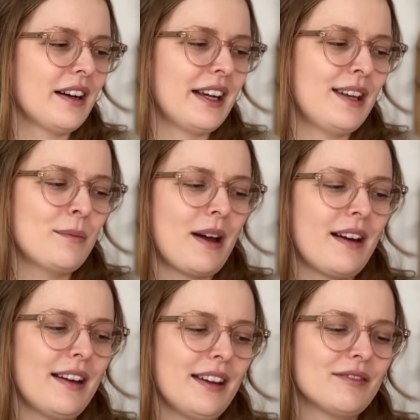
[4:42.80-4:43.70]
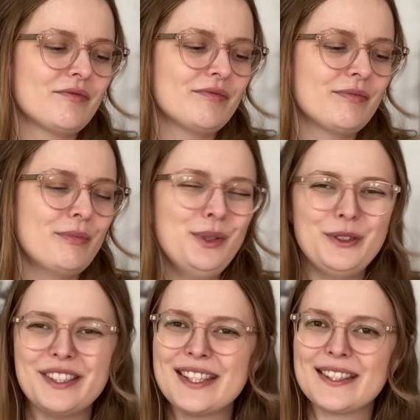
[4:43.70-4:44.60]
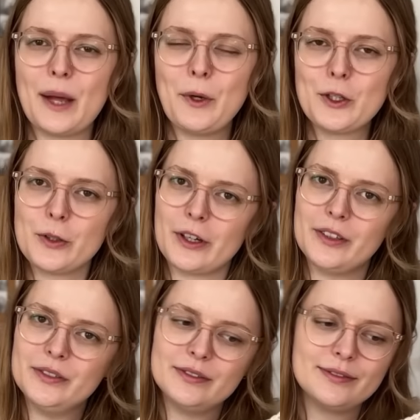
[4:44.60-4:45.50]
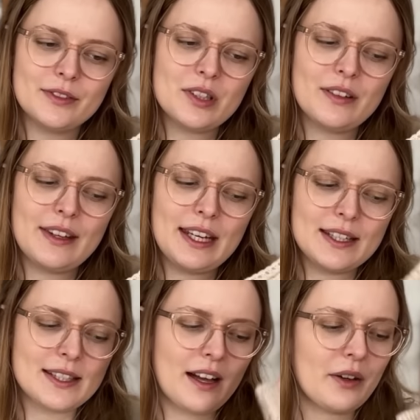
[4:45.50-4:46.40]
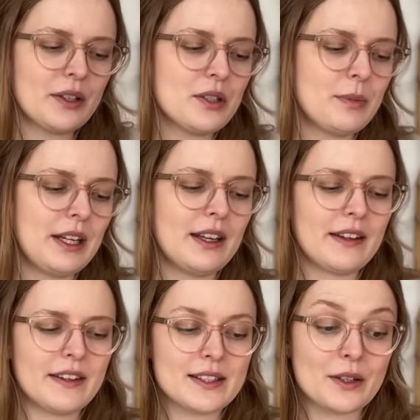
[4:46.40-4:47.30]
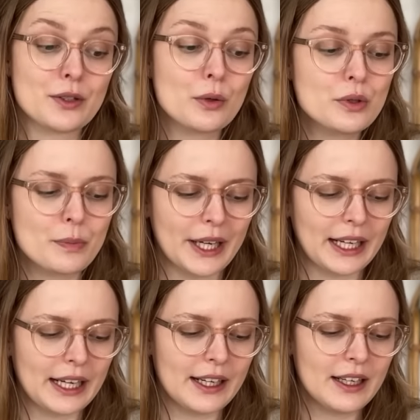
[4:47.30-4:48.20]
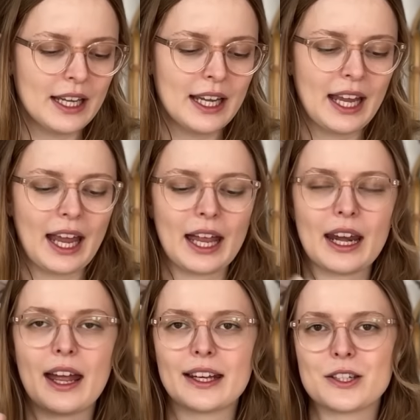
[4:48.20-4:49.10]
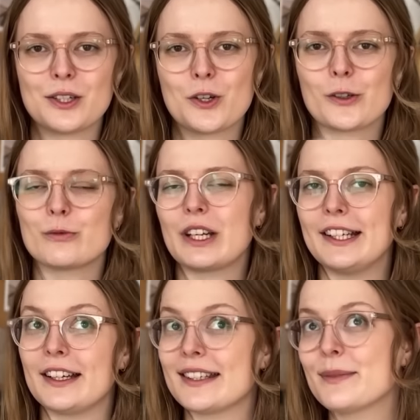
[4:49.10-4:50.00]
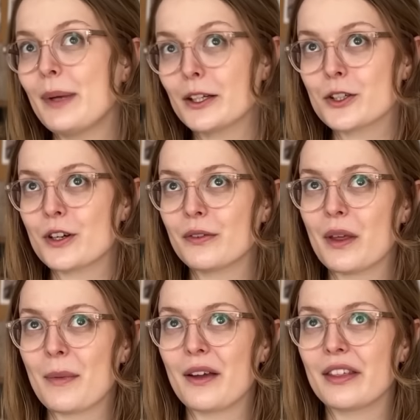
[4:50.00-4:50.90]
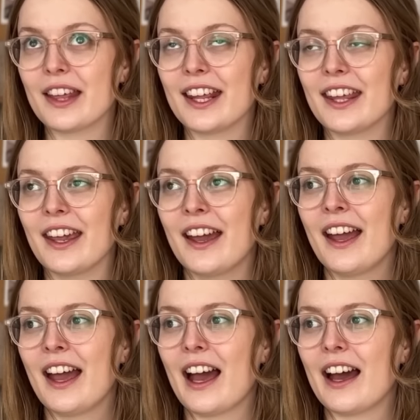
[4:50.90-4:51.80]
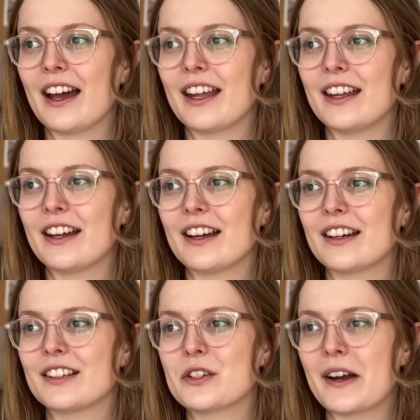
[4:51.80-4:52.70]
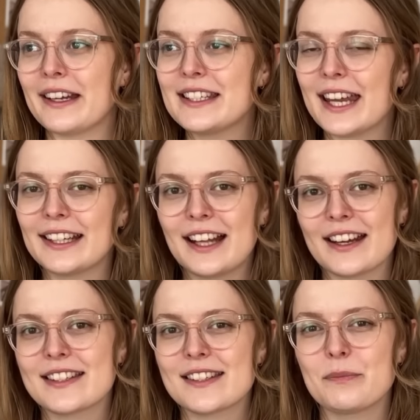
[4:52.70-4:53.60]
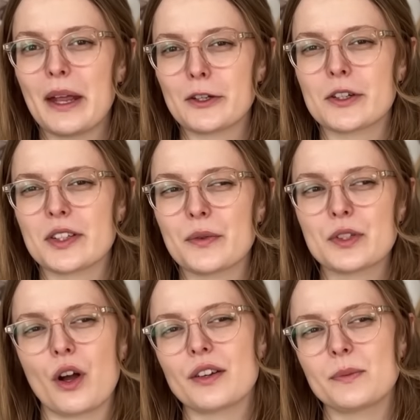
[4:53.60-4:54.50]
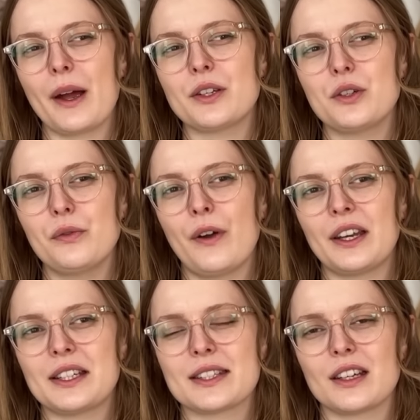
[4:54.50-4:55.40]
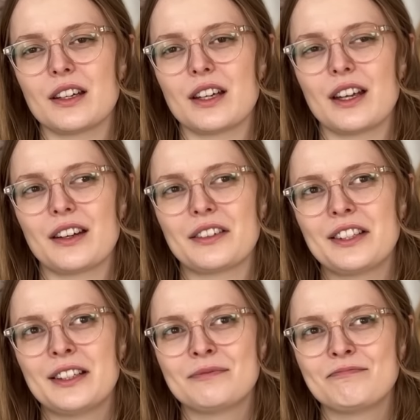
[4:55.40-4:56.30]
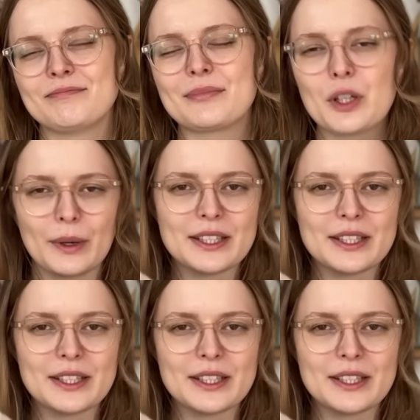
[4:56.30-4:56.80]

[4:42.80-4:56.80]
in my boots. I'm not sure. These are so springy, and I actually took a really nice picture of them, I think. I try and take nice pictures of socks, but I do find it's a quite